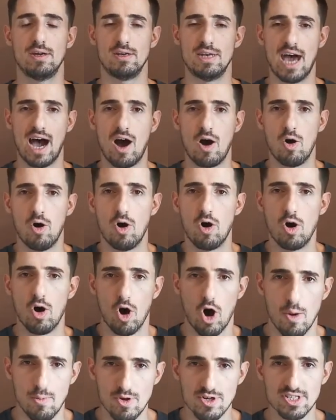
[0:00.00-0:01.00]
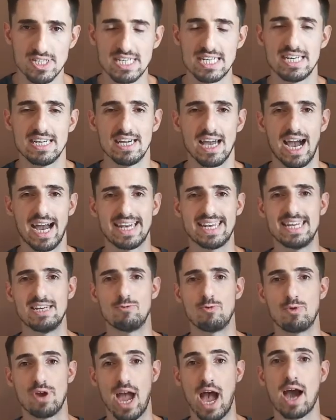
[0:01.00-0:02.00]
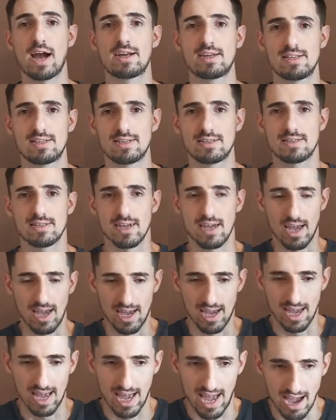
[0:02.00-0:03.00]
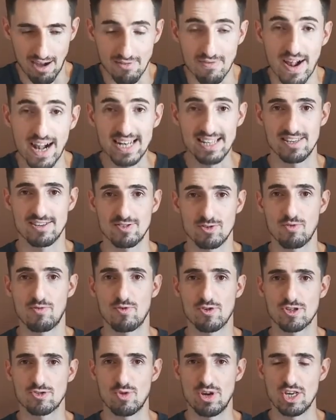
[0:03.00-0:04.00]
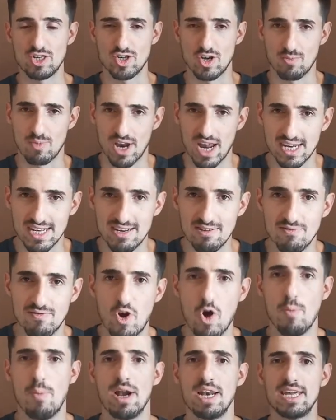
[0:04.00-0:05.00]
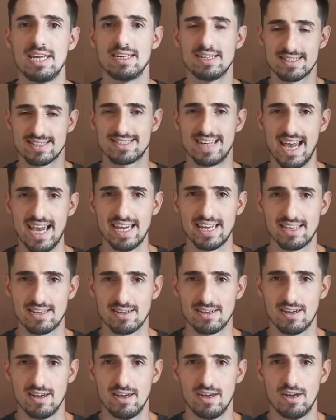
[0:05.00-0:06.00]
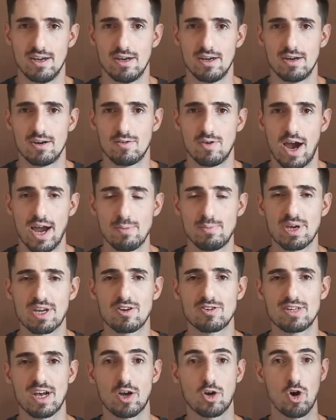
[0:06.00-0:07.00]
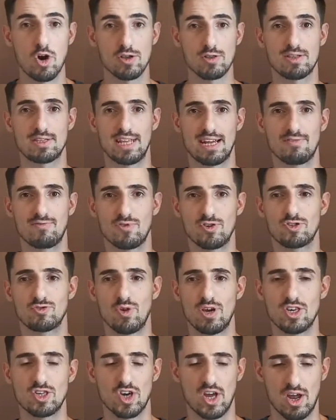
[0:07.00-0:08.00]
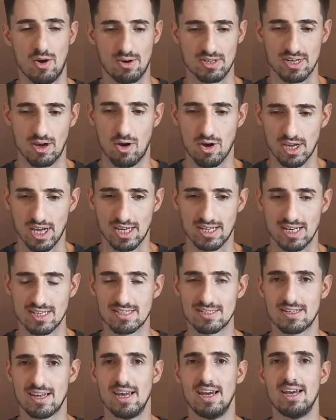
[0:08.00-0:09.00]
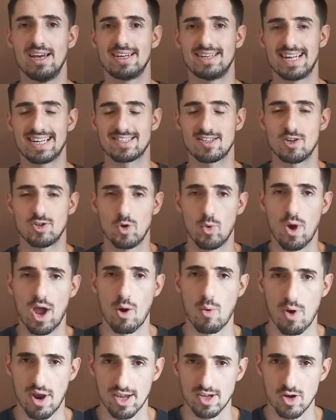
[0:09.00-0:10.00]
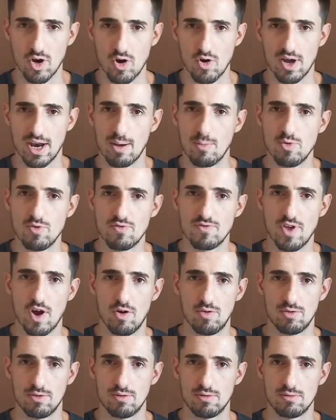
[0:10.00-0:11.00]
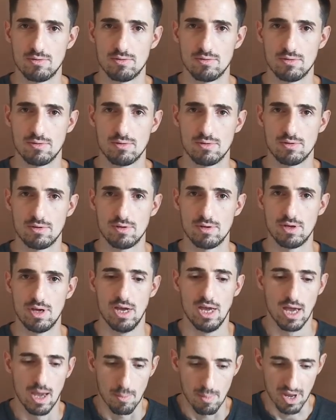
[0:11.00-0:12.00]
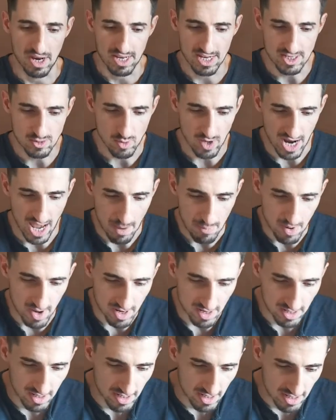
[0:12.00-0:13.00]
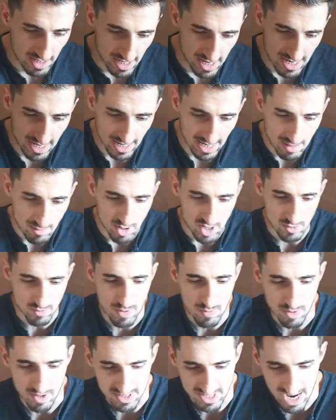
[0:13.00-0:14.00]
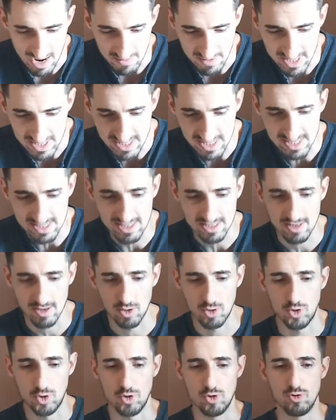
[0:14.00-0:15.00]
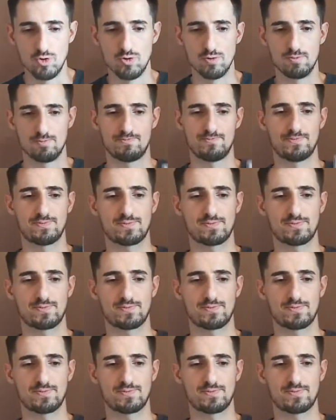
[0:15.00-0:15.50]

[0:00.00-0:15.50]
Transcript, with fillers: Now, obviously, I didn't react. I felt the frustration, but I didn't verbally say it, right? Because I caught that frustration. I was like, okay, that's not the way I want to go, and I moved on. But here's what happened in most people's lives. This is you,